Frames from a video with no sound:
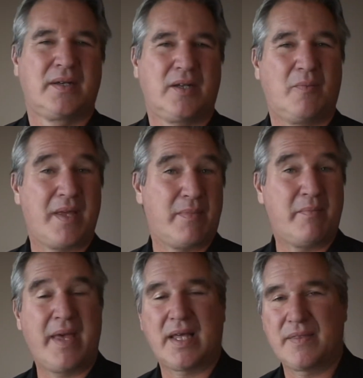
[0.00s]
maybe
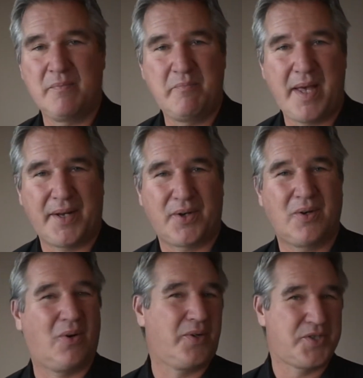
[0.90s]
make them
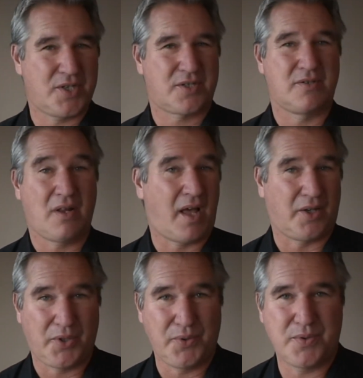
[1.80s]
better or just
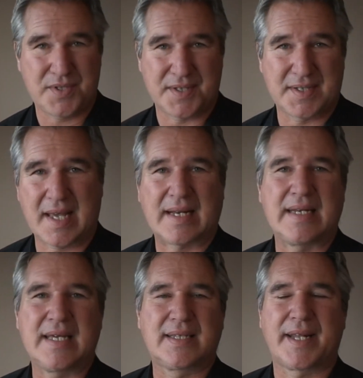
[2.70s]
not lose the
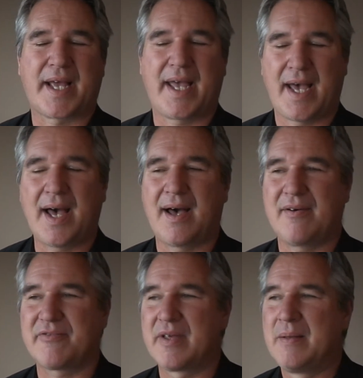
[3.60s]
technique that I
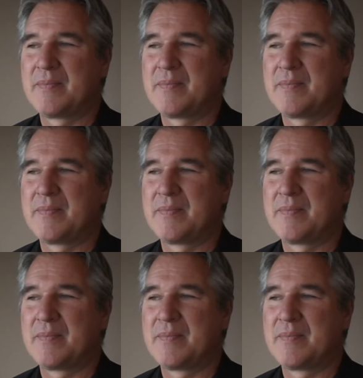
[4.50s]
have,